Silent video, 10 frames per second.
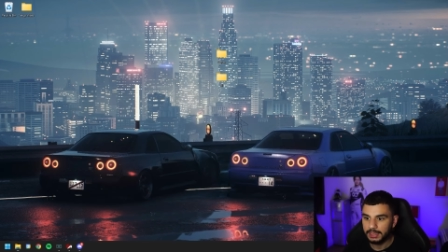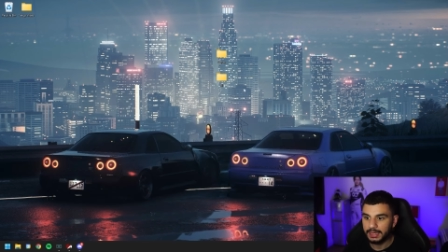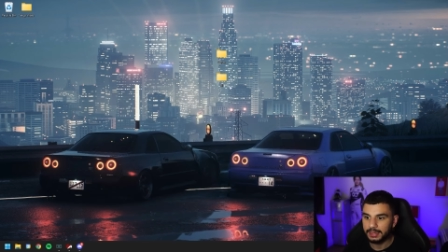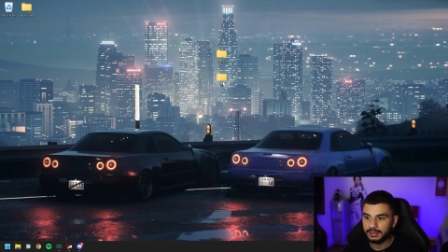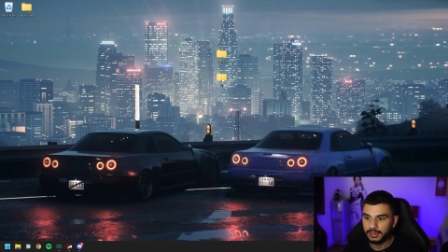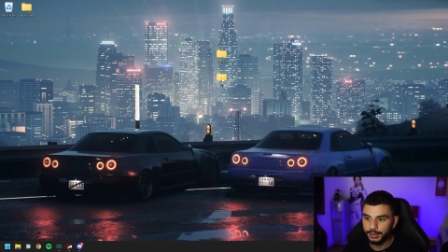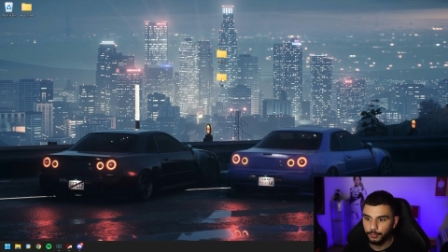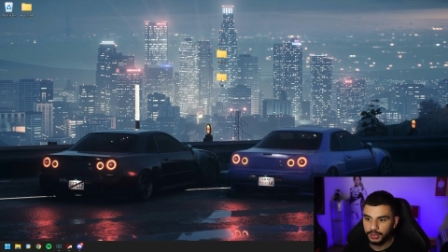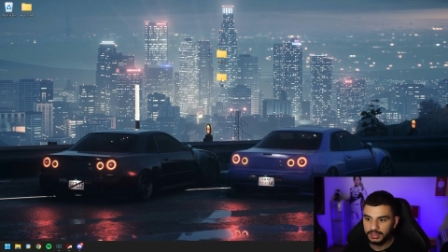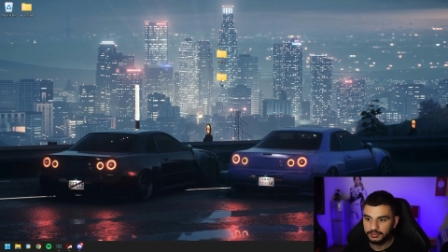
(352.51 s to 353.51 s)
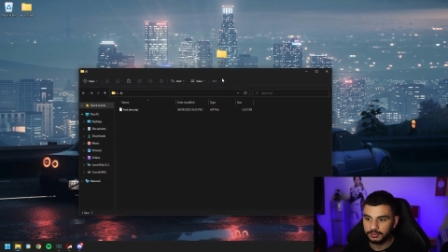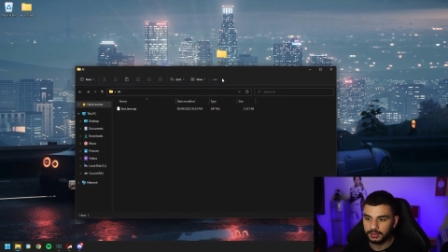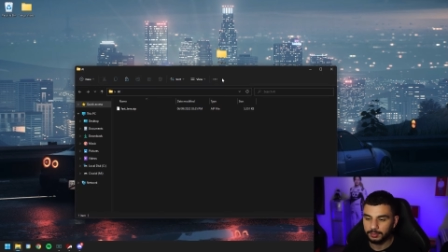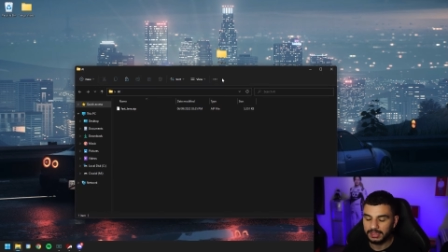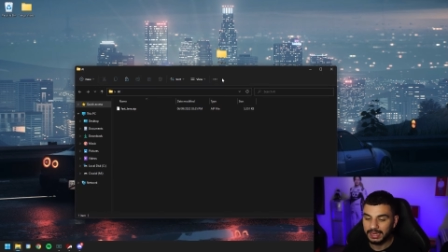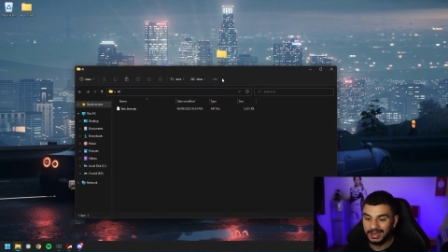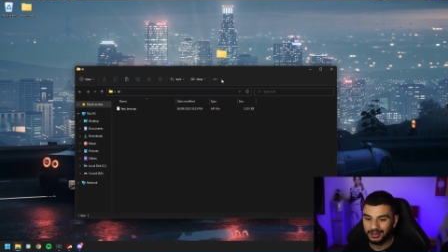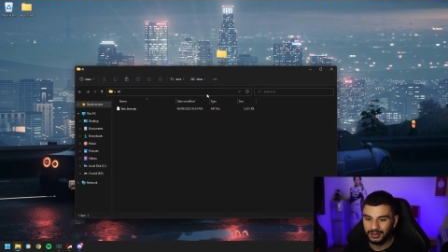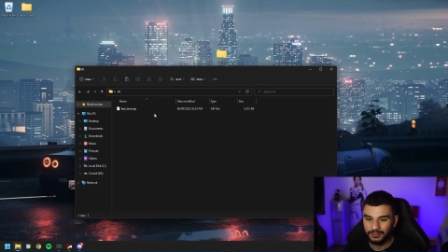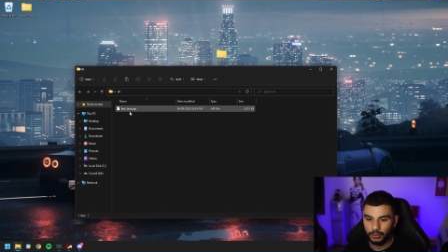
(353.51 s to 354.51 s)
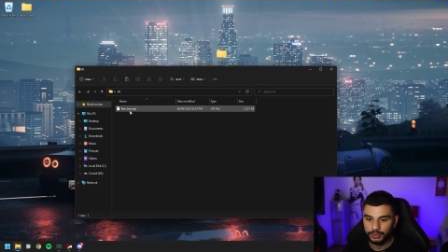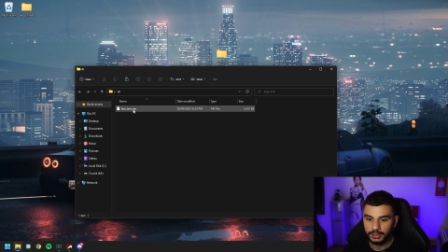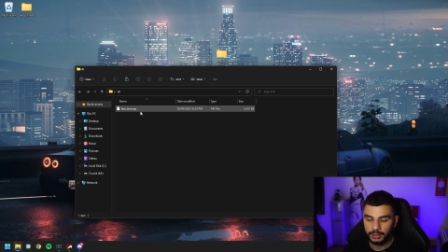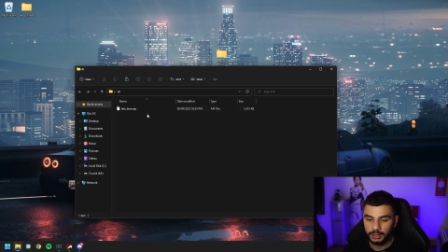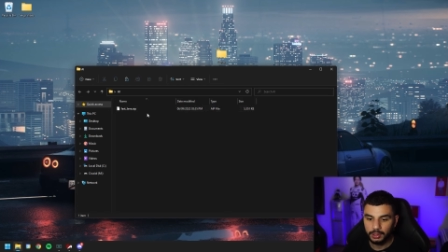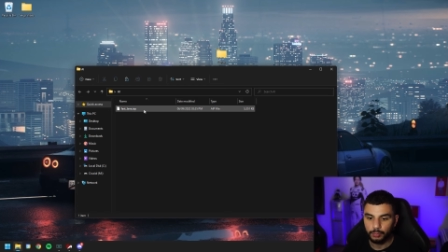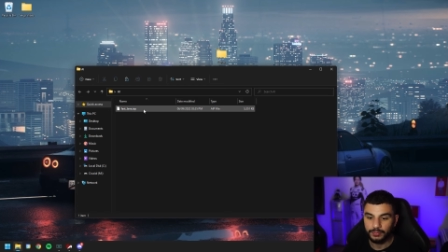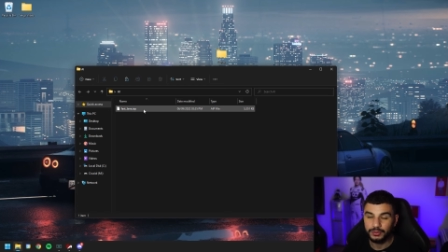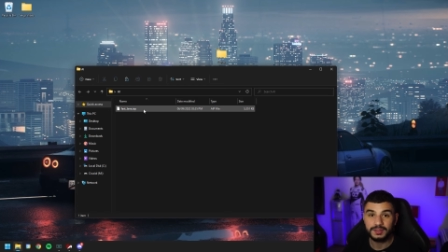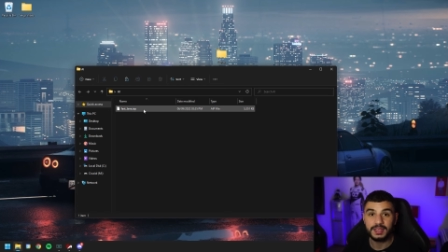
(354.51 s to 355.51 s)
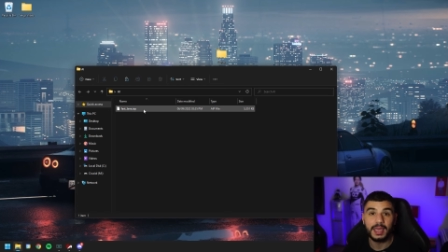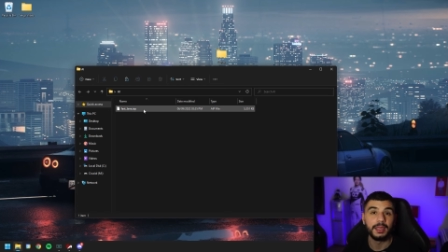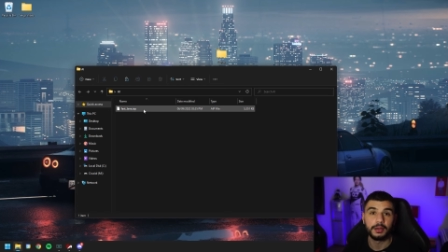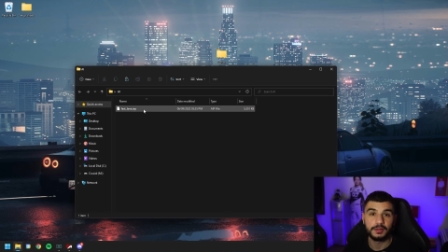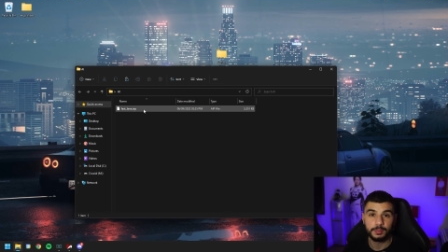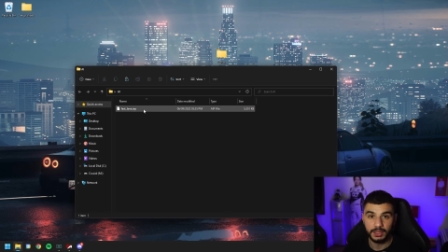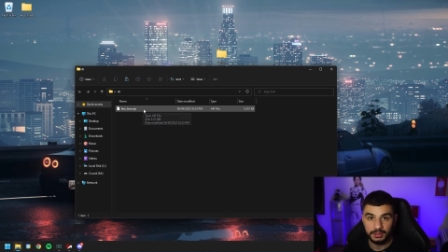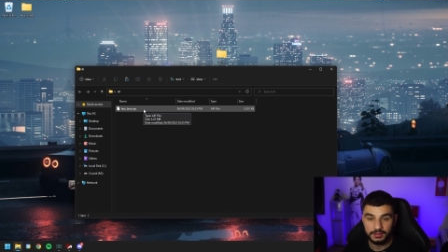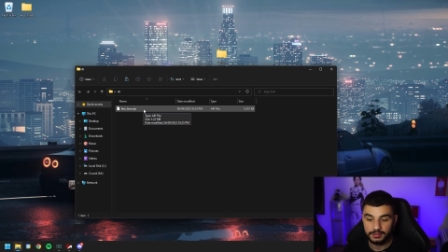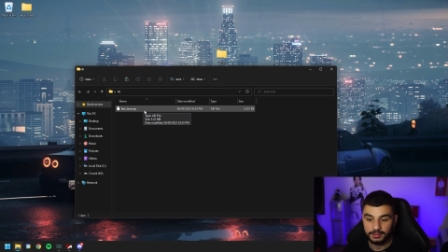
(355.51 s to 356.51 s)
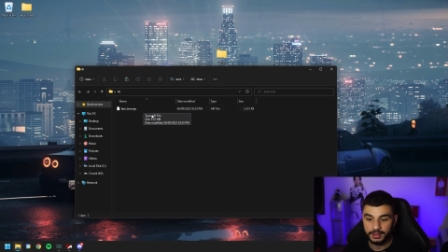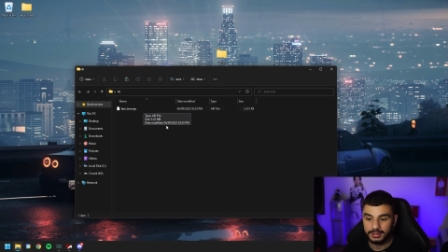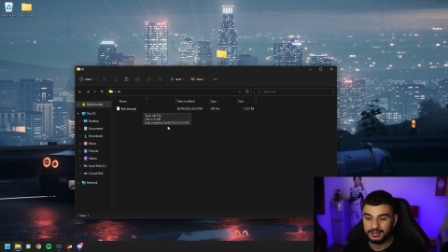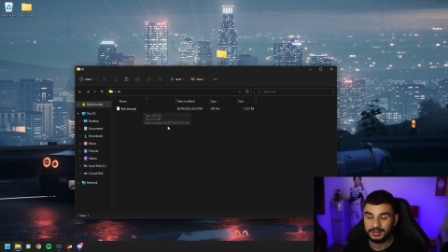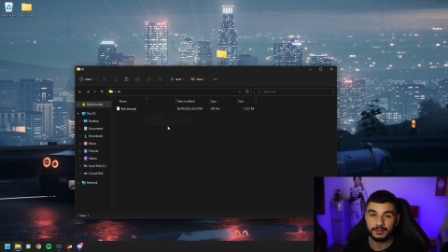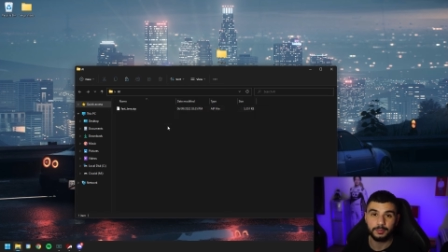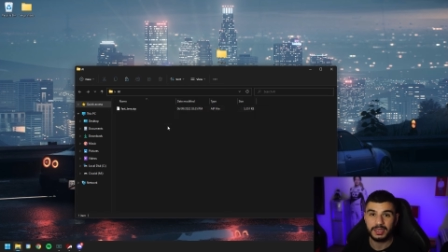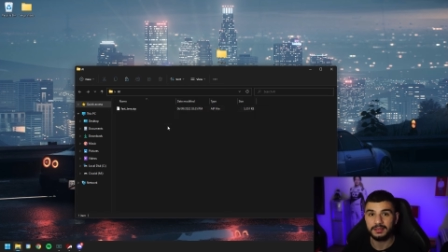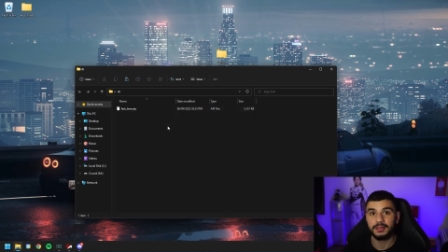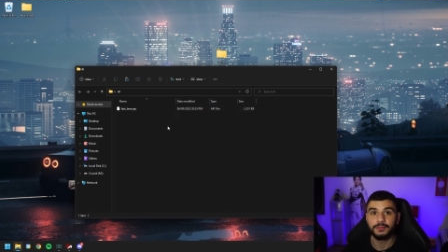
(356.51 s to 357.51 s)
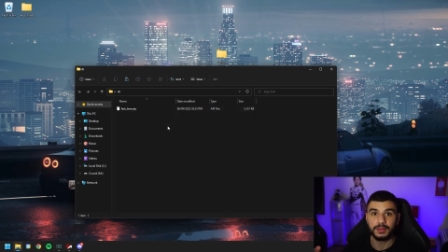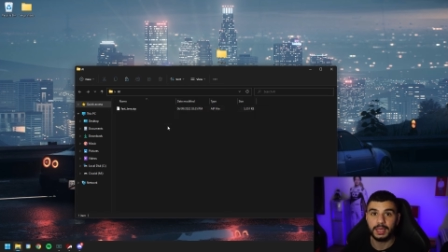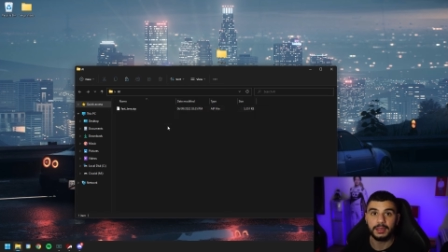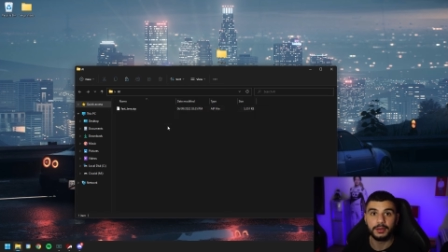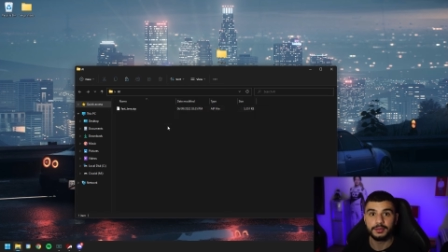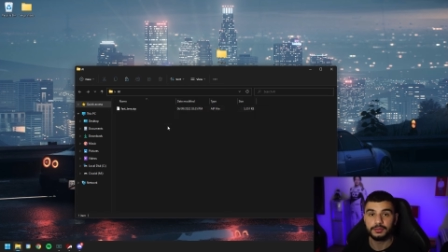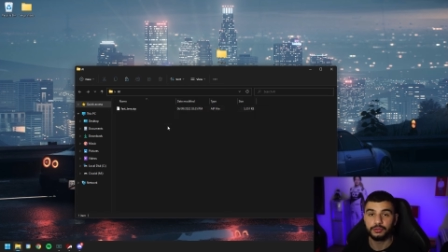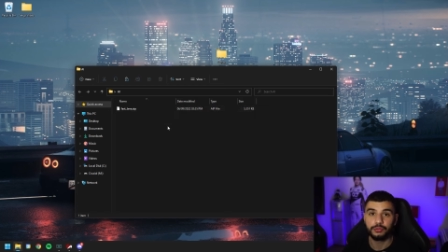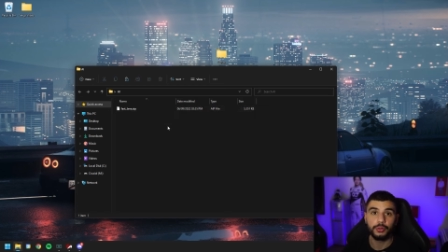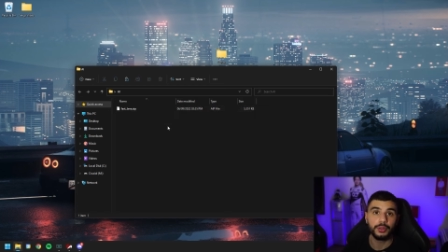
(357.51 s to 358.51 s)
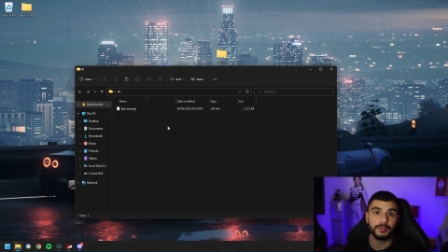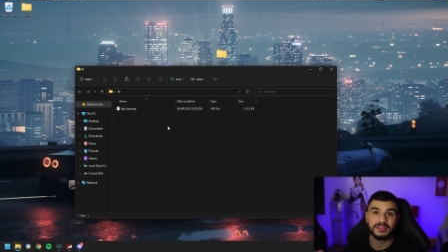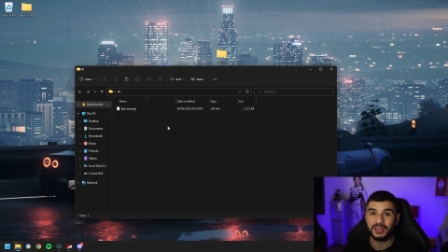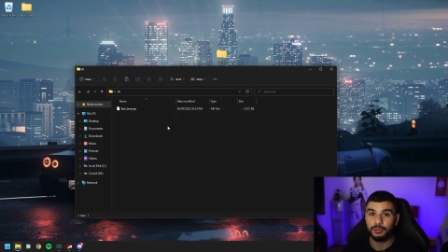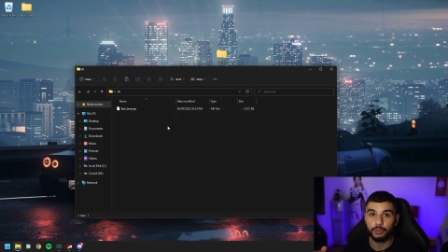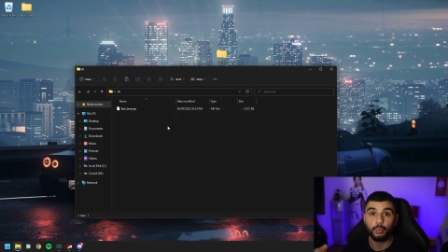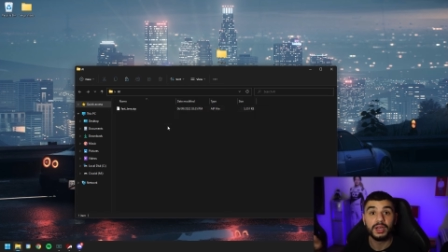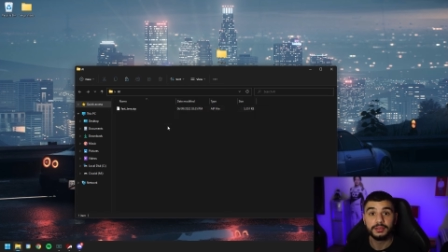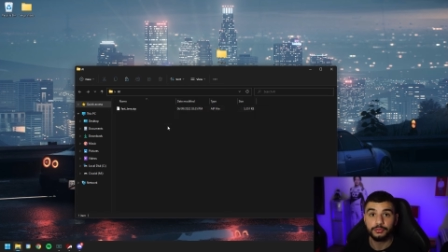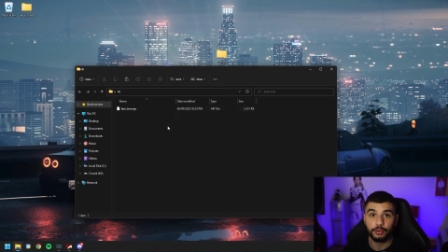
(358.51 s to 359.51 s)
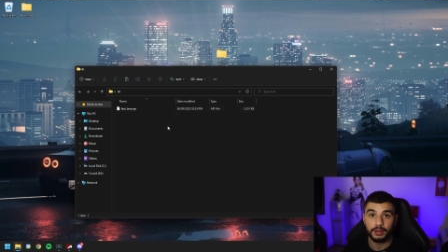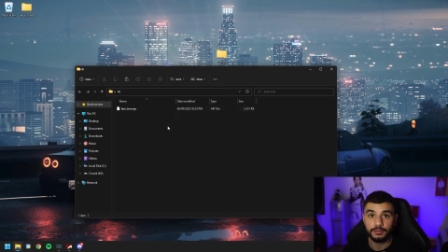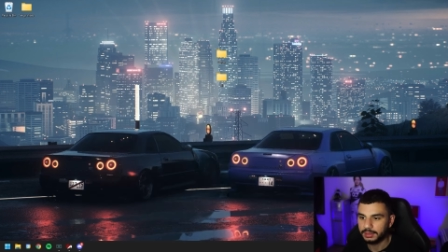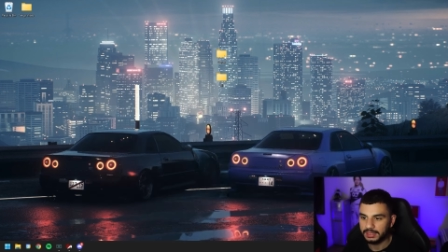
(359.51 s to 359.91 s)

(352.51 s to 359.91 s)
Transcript: And then the other one is just going to be an AI folder with just the AI splines inside. This is basically for the AIs to show them and tell them where to drive.